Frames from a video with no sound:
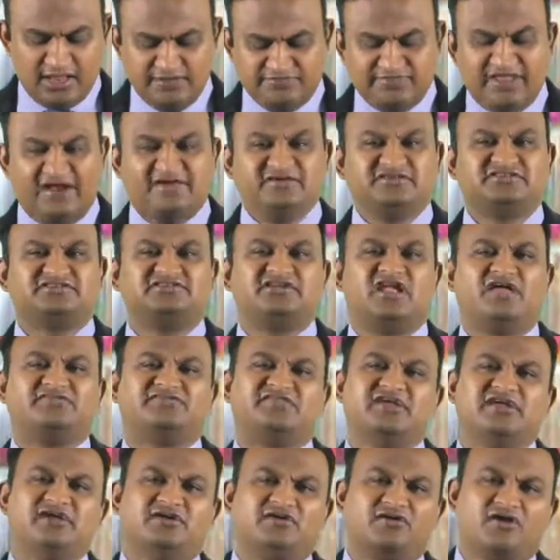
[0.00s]
There is
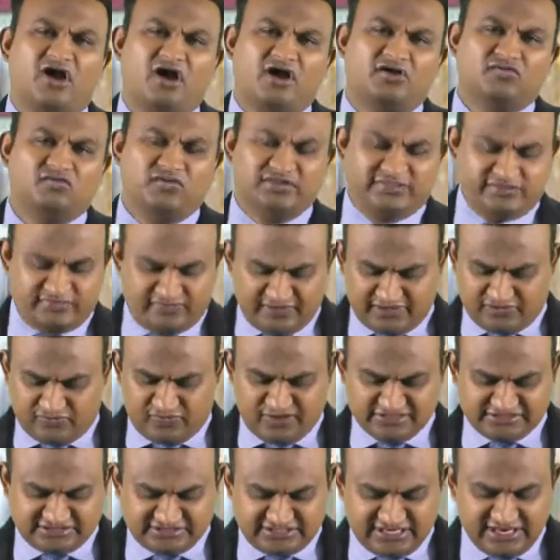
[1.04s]
nothing wrong with
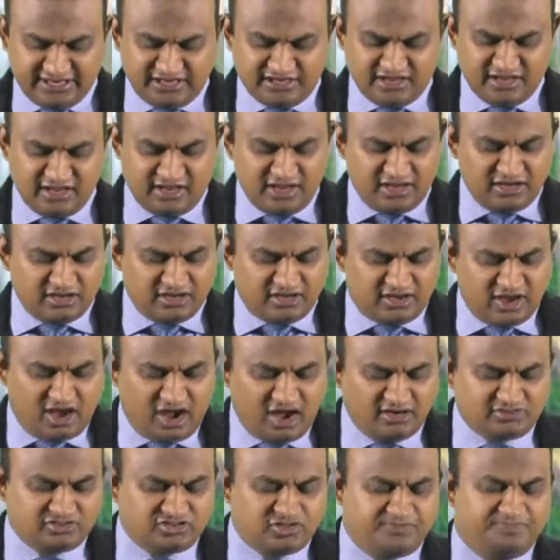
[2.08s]
requesting
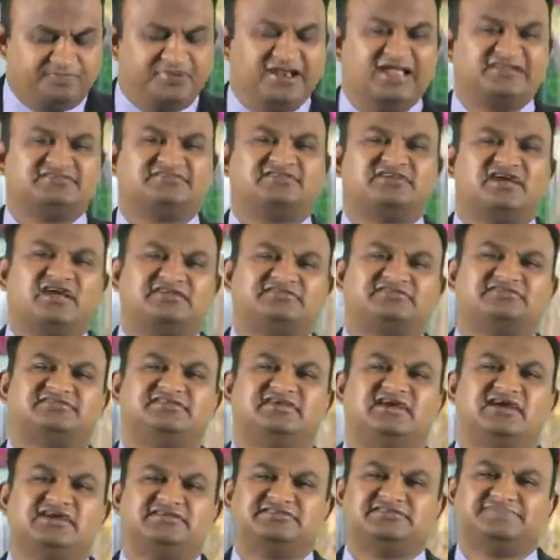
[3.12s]
God to bless
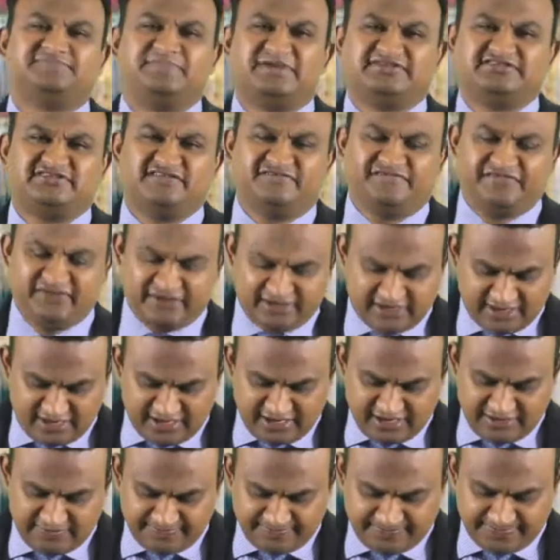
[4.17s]
us
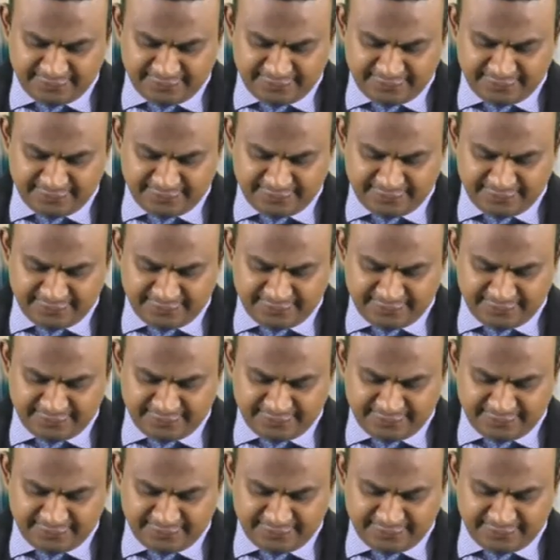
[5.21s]
specifically.